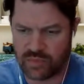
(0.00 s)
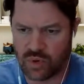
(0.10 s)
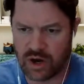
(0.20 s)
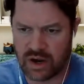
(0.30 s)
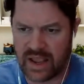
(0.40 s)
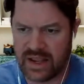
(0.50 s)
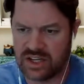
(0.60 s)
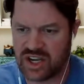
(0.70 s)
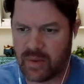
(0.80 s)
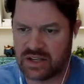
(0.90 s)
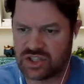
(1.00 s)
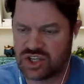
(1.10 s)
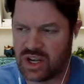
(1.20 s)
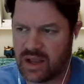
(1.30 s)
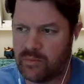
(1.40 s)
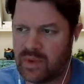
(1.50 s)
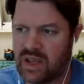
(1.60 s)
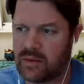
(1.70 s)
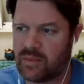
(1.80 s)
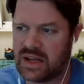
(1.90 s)
report, AGM, SGM,
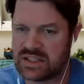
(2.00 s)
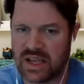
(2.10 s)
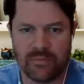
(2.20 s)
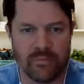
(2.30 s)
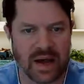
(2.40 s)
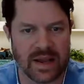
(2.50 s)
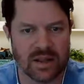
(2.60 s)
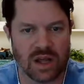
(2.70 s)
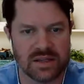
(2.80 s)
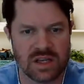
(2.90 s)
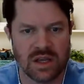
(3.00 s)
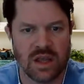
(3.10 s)
meeting minutes, and bylaws.